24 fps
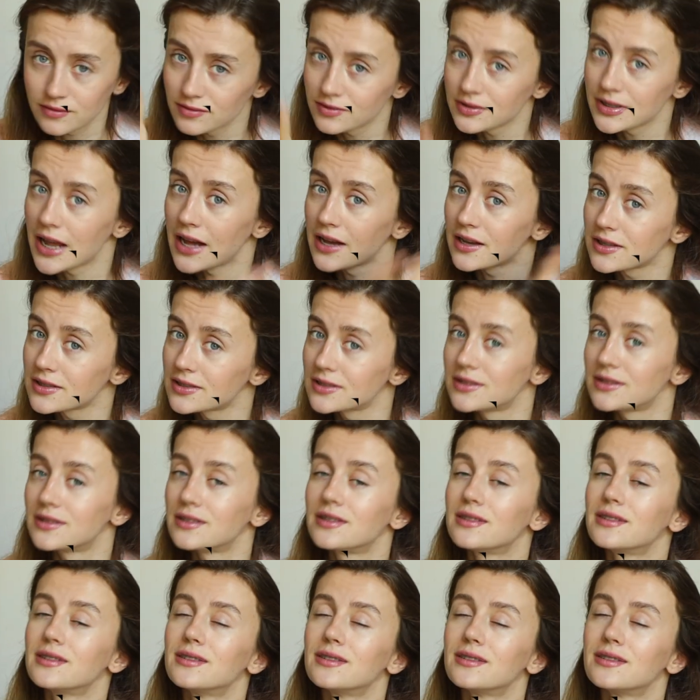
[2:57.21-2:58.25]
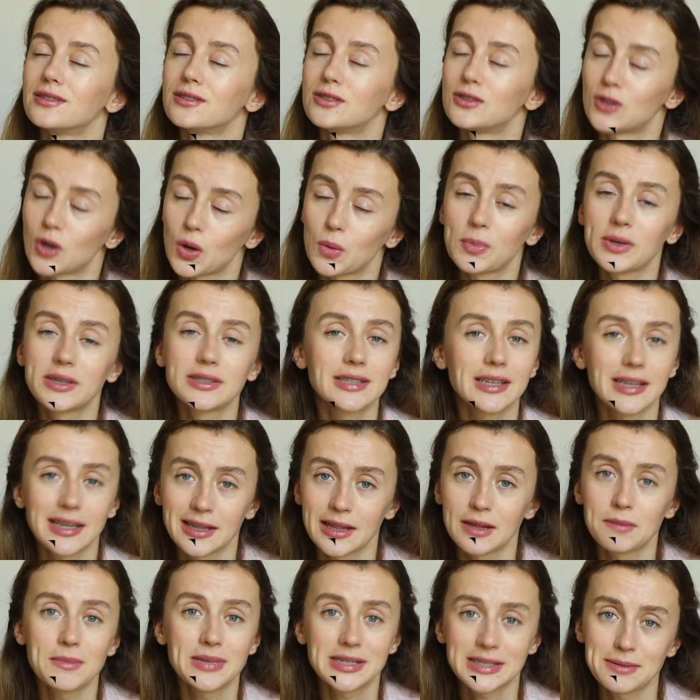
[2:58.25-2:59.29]
next topics
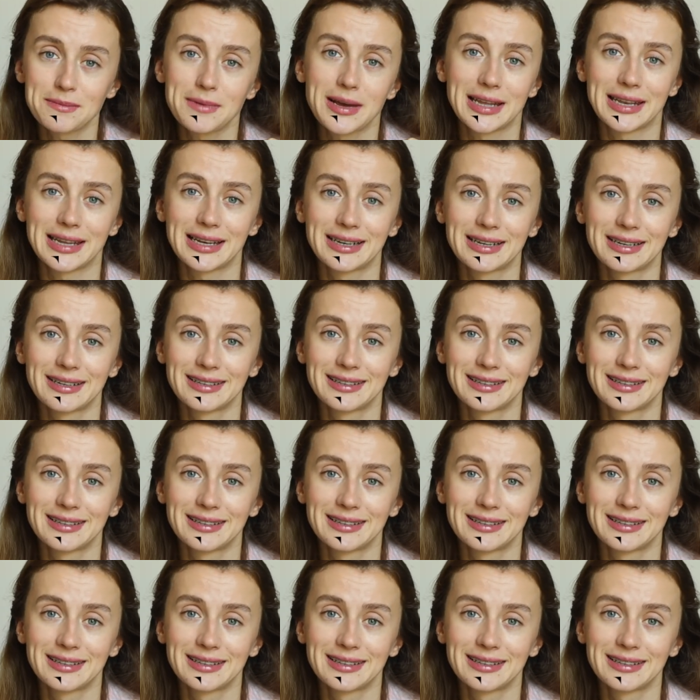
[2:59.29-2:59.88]
in mathematics.